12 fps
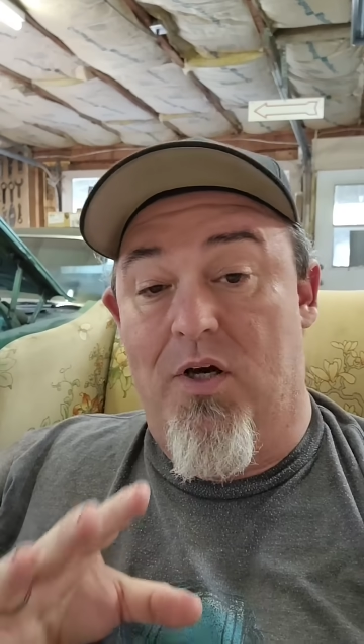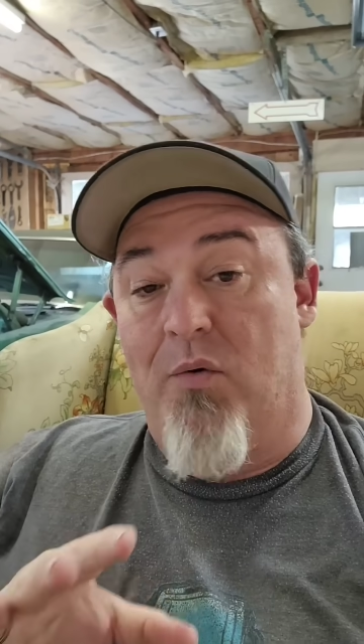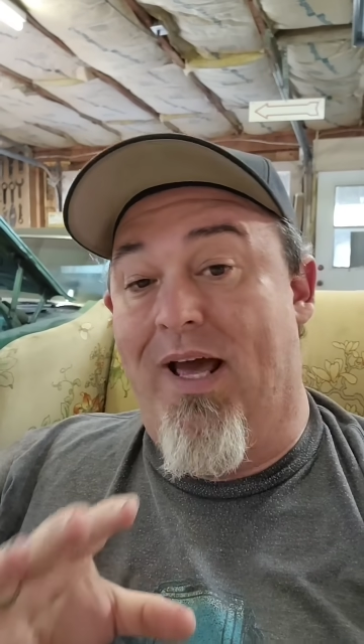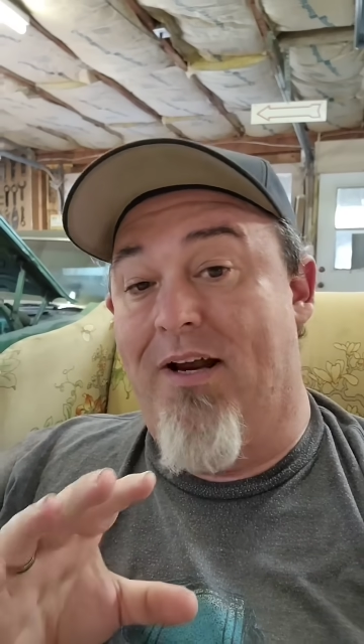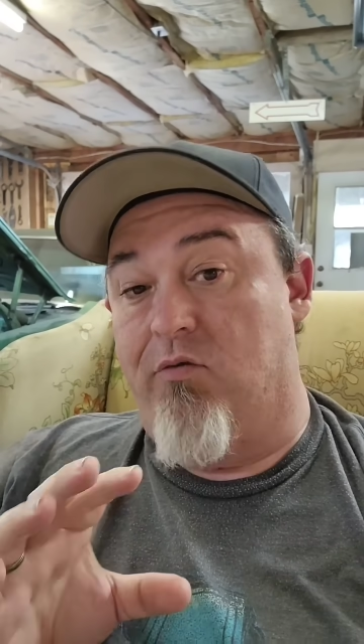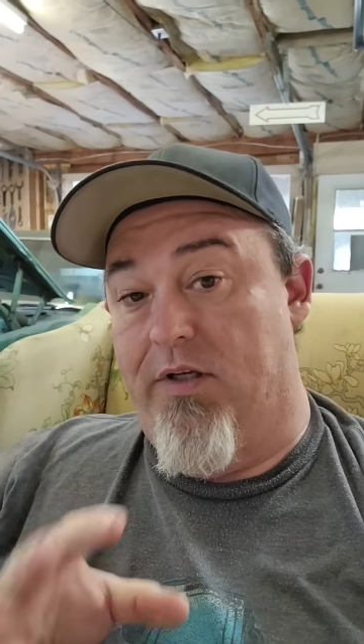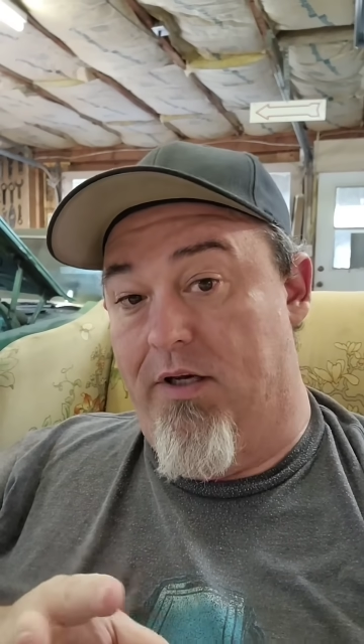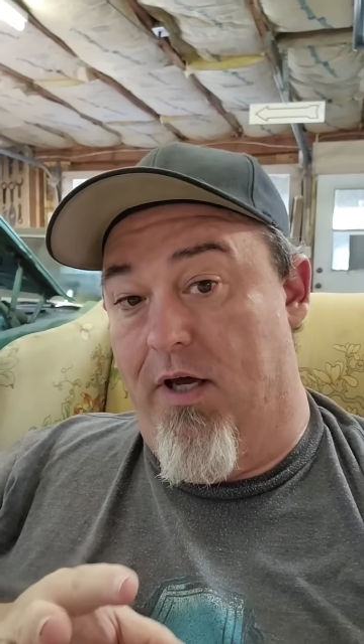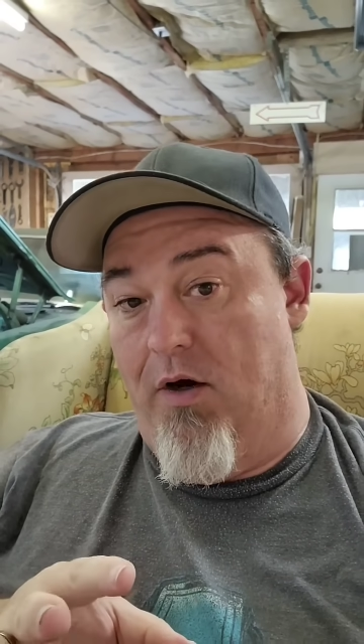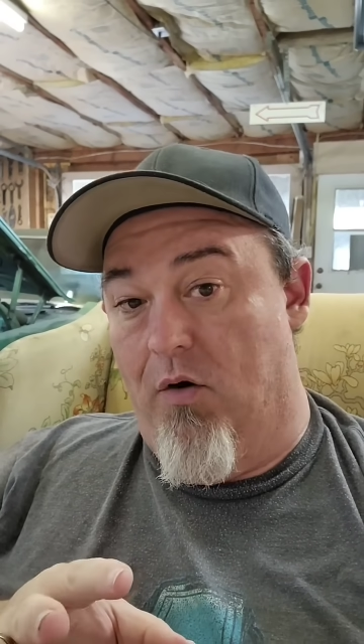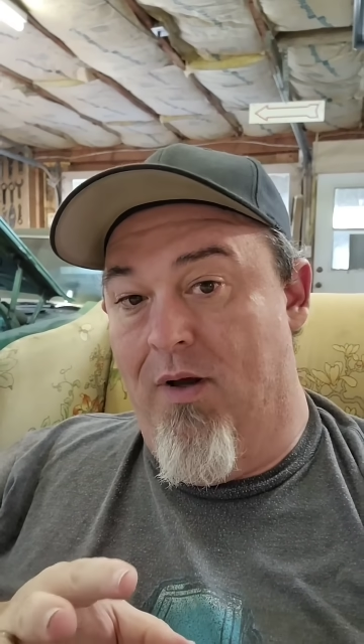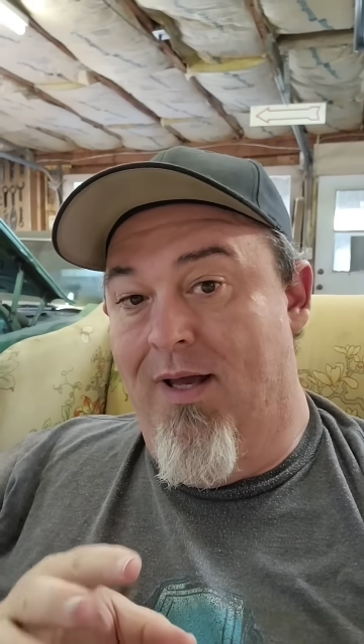don't actually
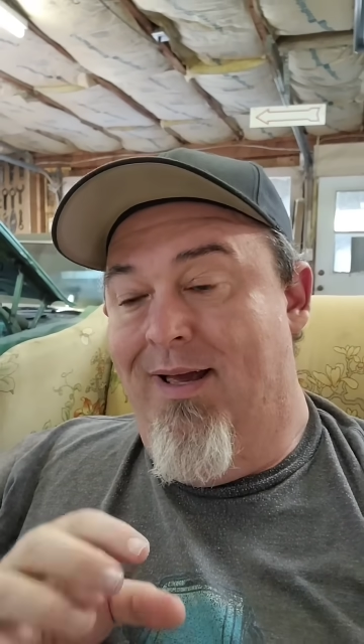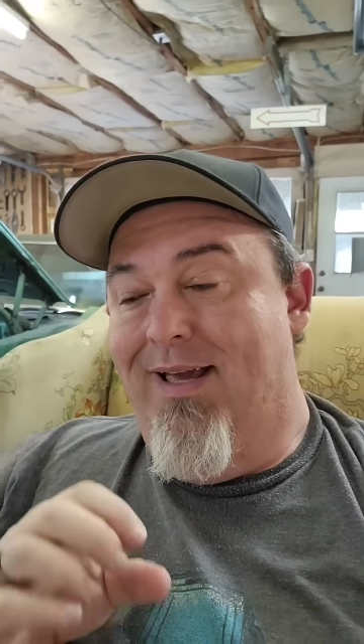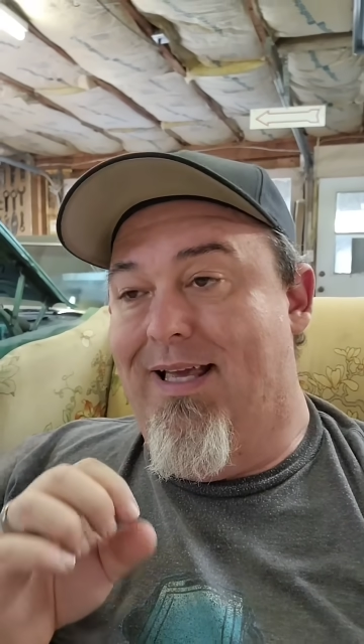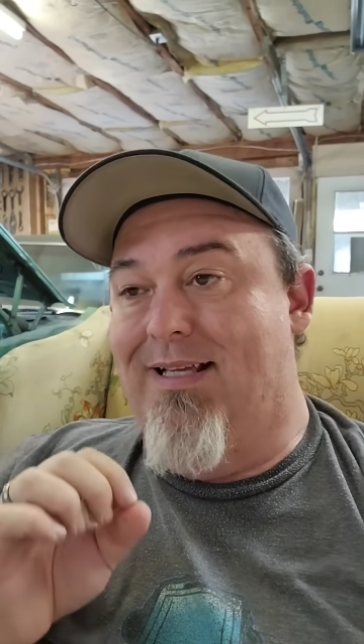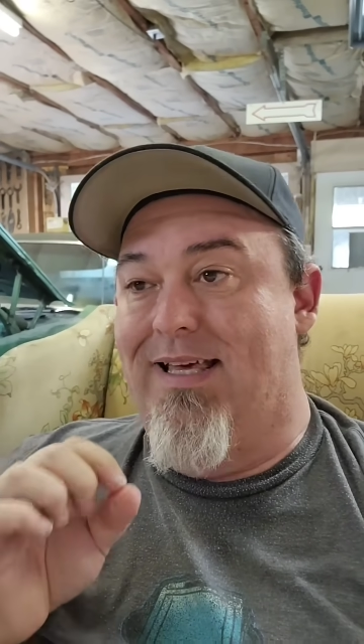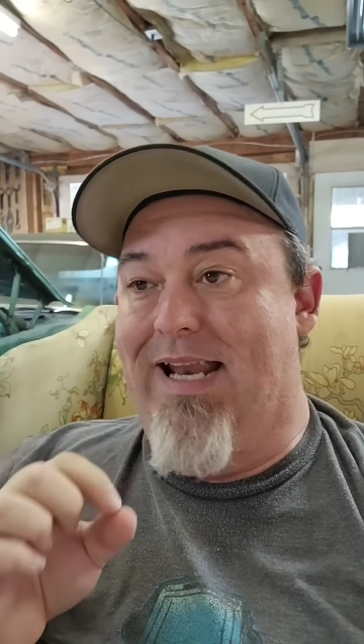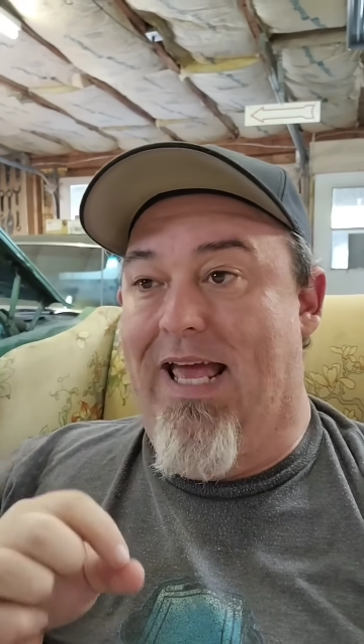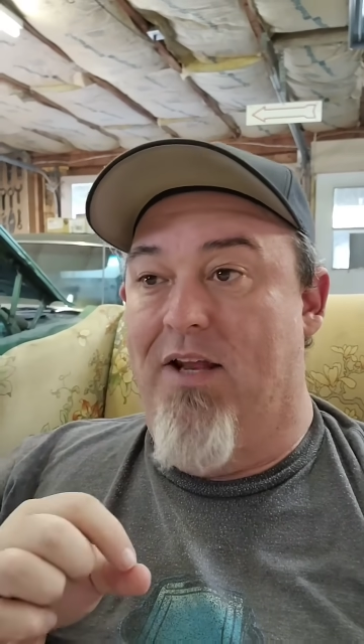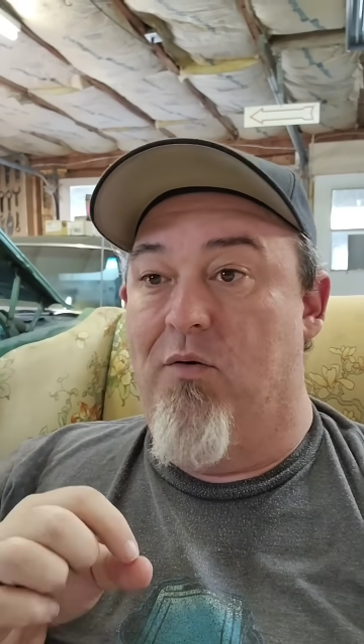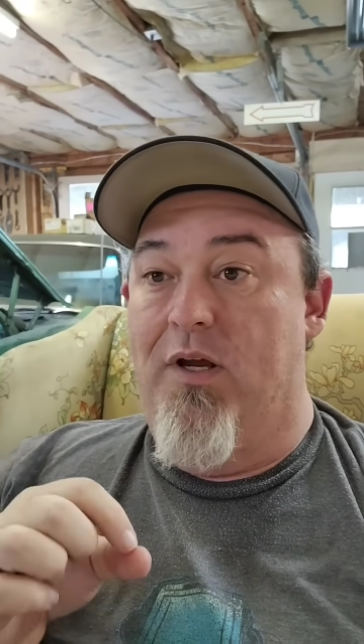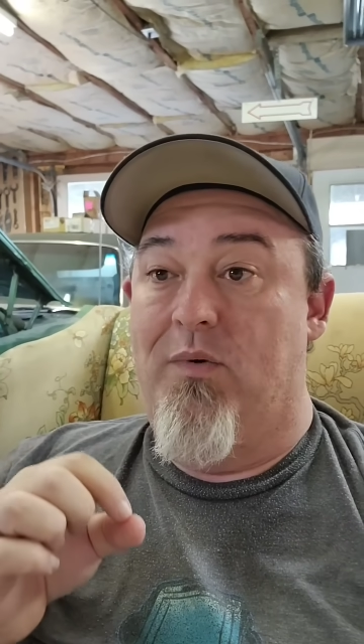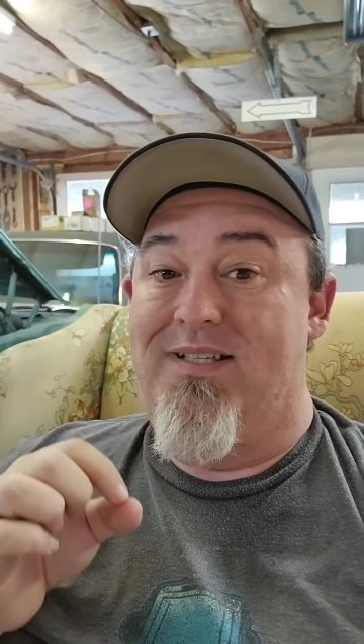know is that
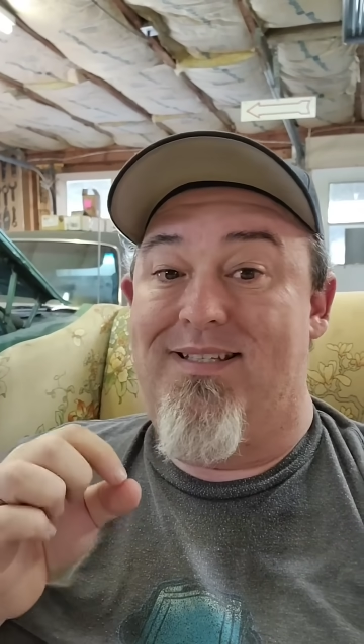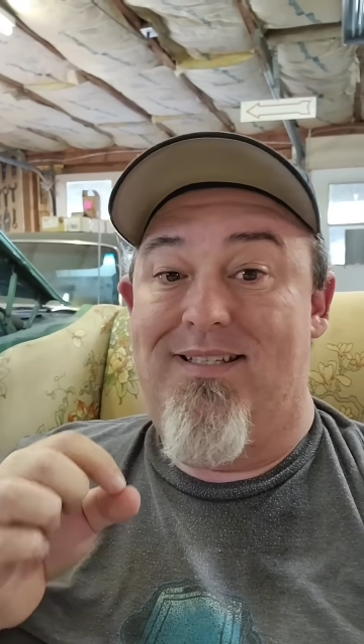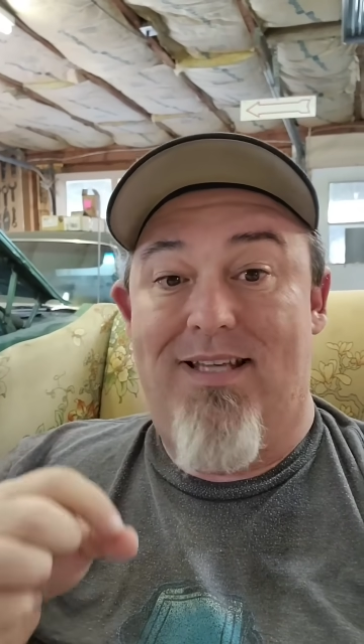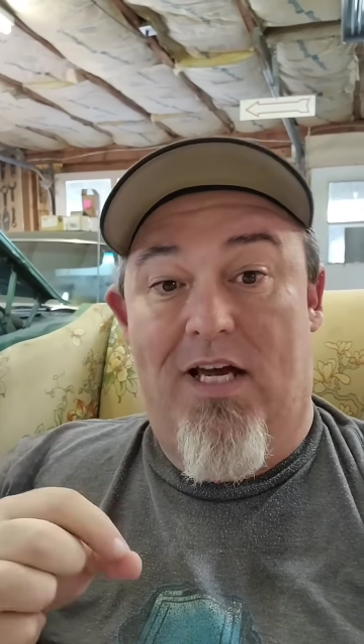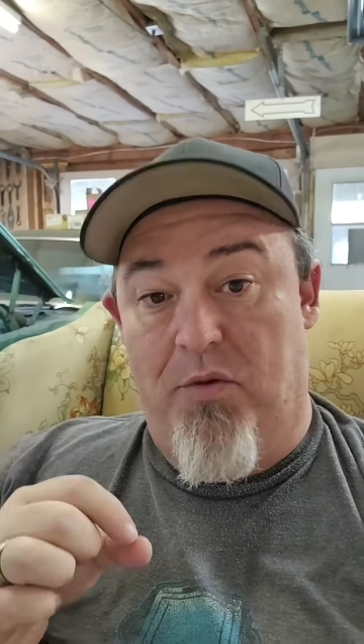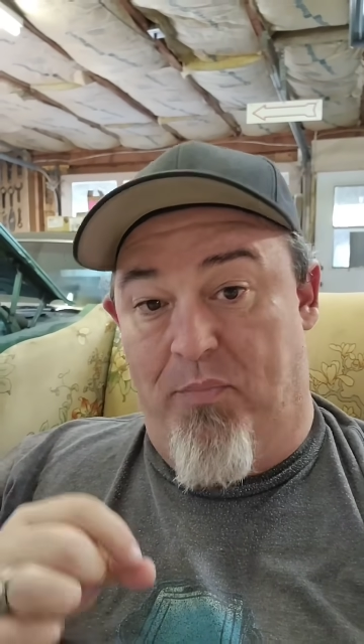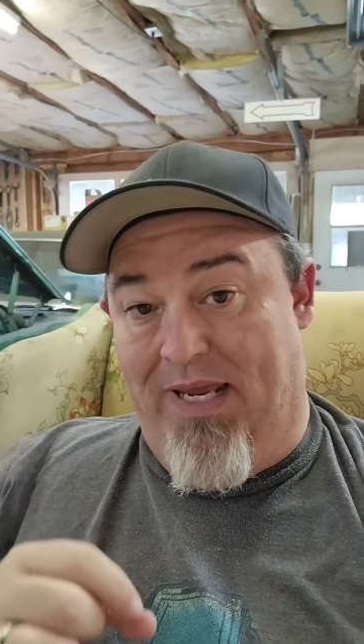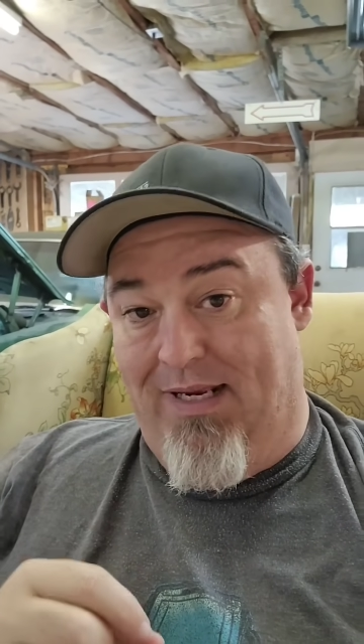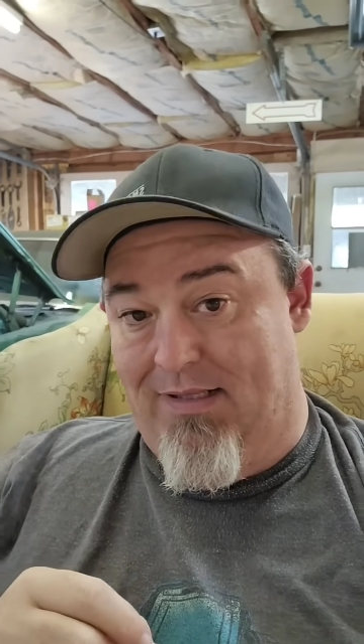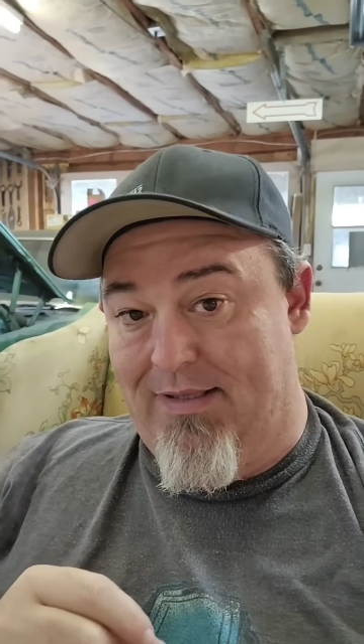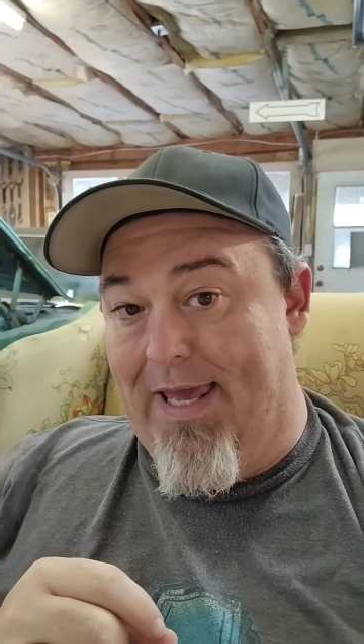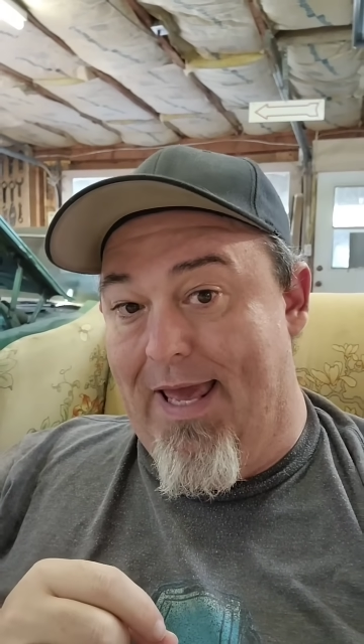Henry was such a
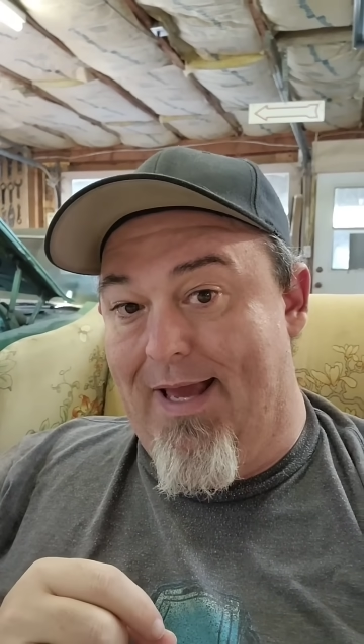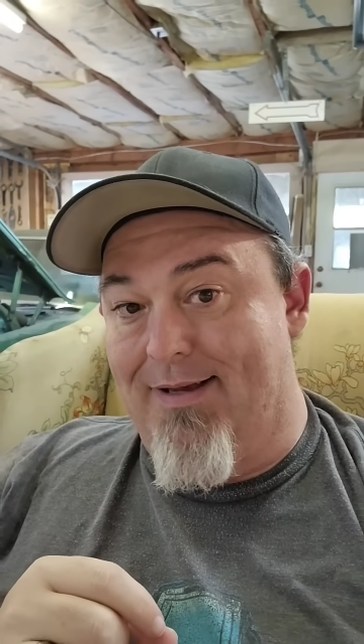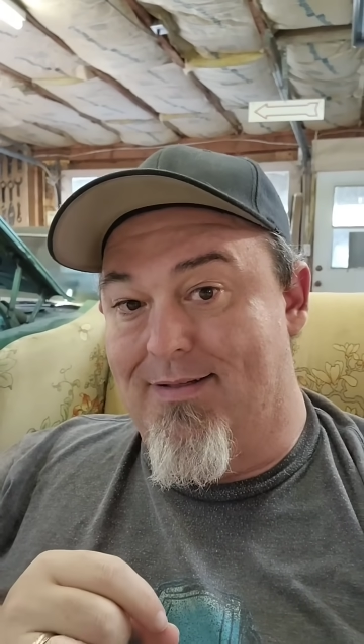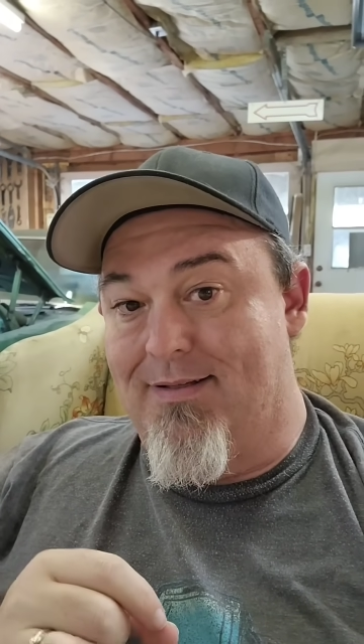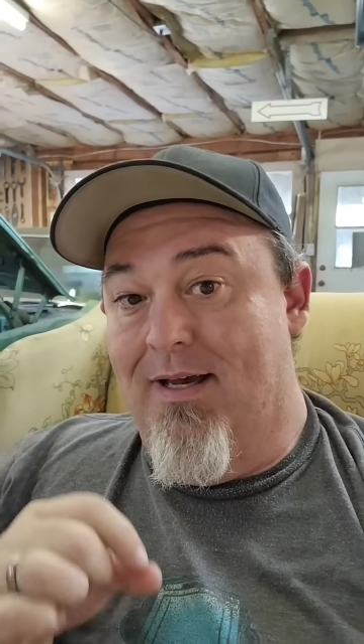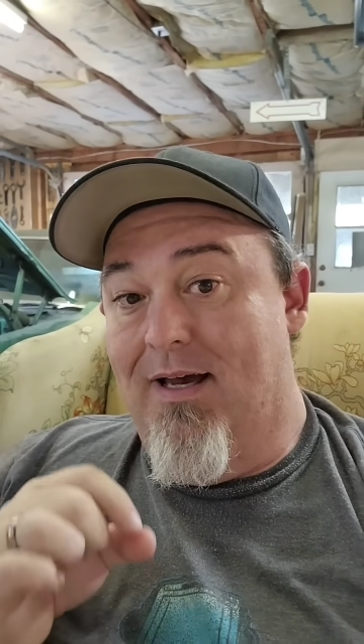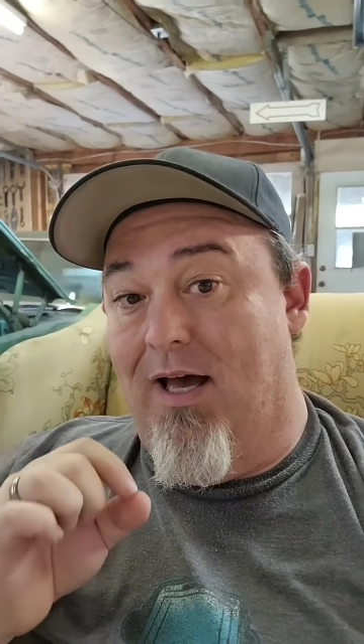pain in the ass